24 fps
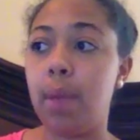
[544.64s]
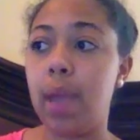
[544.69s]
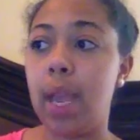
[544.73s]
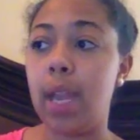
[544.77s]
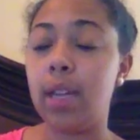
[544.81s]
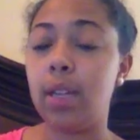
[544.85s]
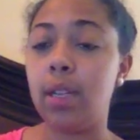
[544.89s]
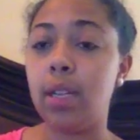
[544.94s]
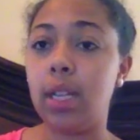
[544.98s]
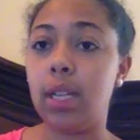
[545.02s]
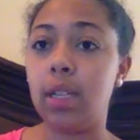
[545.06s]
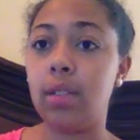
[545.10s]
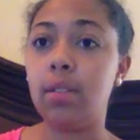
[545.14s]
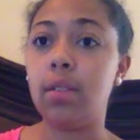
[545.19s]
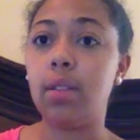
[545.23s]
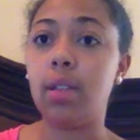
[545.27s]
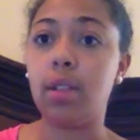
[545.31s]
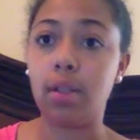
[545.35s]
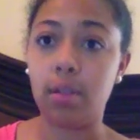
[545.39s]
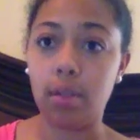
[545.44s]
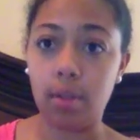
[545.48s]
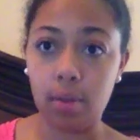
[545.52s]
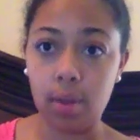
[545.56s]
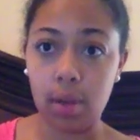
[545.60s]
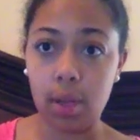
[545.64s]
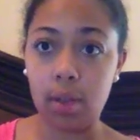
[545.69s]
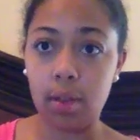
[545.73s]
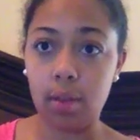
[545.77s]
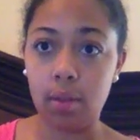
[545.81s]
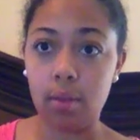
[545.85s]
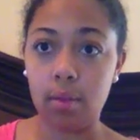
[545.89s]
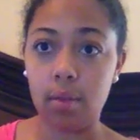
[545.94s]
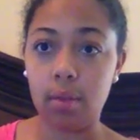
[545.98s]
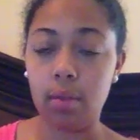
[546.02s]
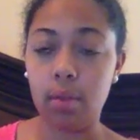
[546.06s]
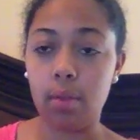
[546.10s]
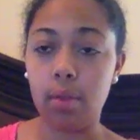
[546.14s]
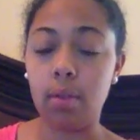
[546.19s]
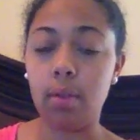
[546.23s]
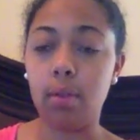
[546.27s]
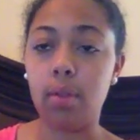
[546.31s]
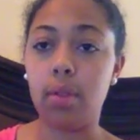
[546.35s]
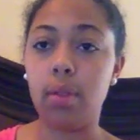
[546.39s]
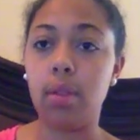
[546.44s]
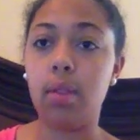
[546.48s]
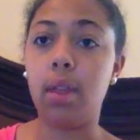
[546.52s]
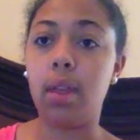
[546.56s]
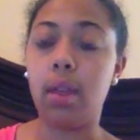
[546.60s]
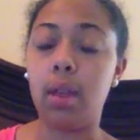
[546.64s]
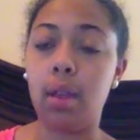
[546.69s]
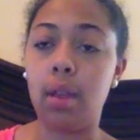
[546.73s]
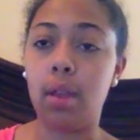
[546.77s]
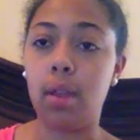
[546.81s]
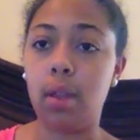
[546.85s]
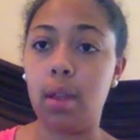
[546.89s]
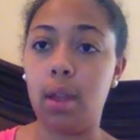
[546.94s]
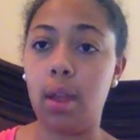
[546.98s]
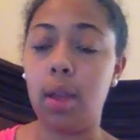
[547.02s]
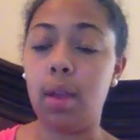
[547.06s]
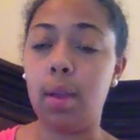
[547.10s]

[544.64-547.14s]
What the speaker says: paintings, including the